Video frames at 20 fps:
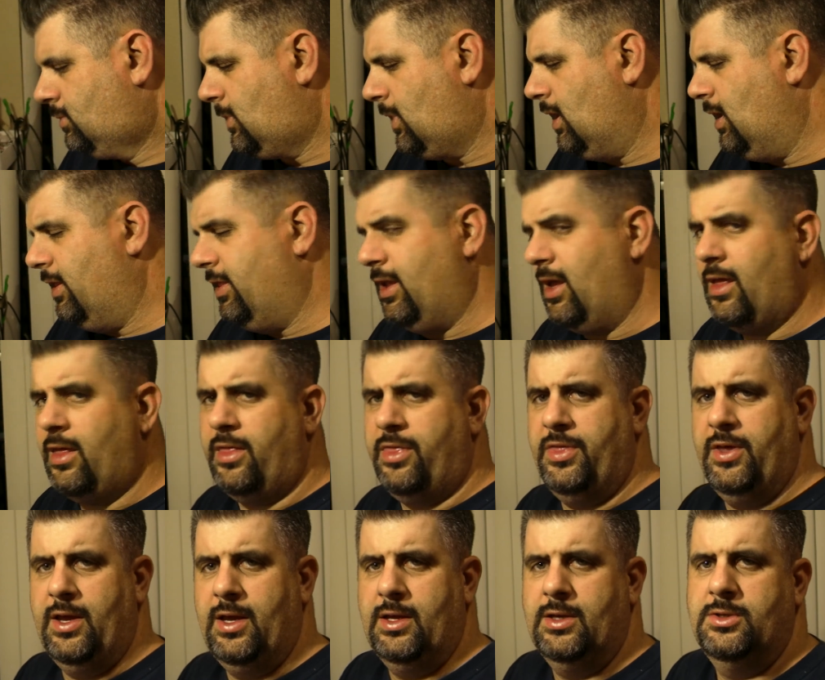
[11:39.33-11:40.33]
Now the other
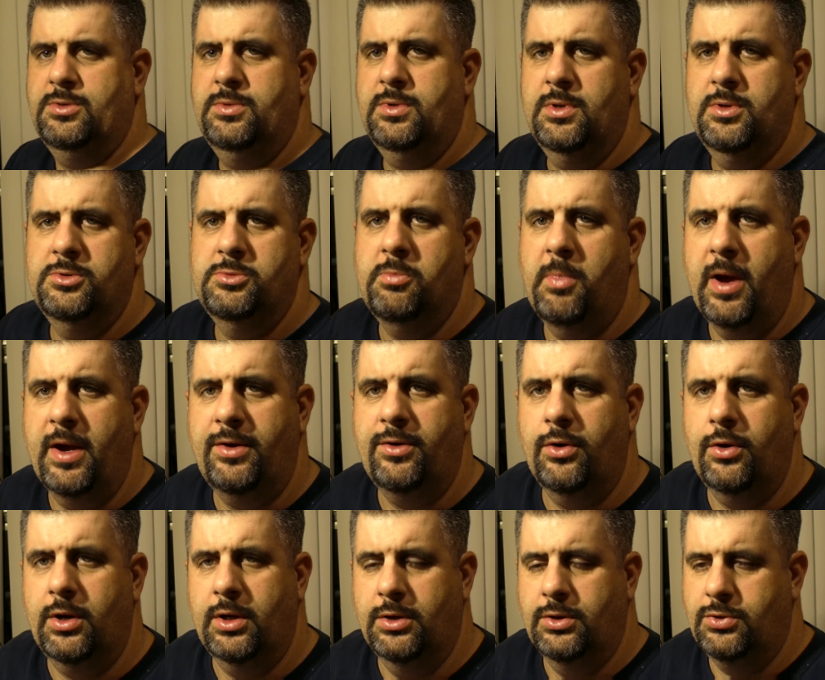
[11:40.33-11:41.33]
thing is
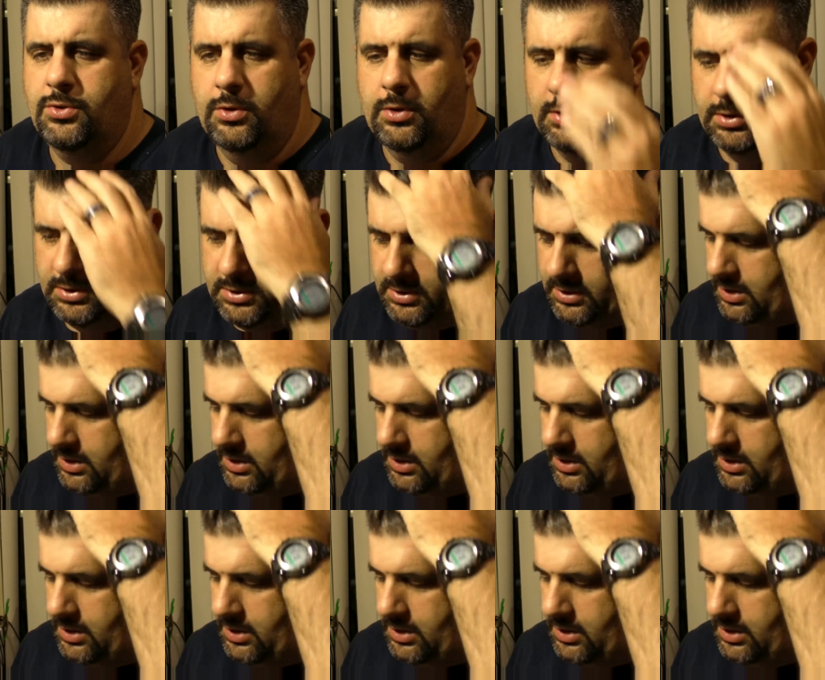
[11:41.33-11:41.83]
microcontrollers.